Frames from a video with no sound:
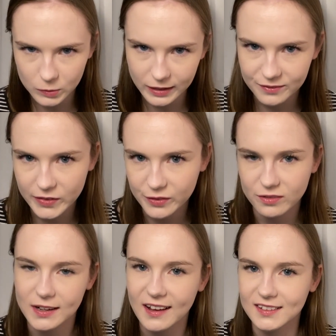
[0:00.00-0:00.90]
will have a
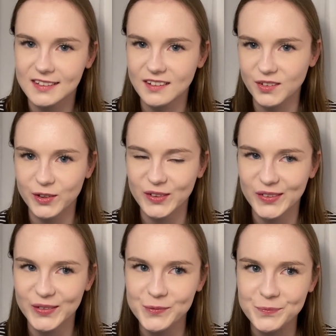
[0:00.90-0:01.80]
different accent to
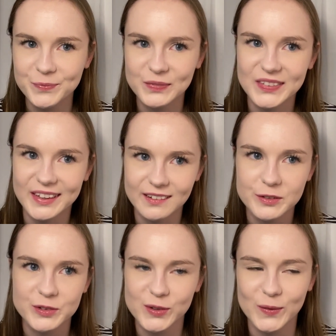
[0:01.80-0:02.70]
you,
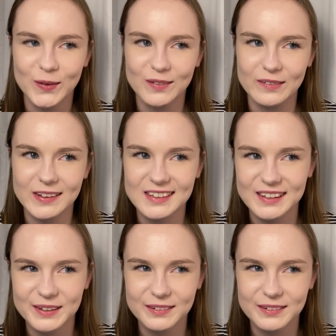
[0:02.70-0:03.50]
so it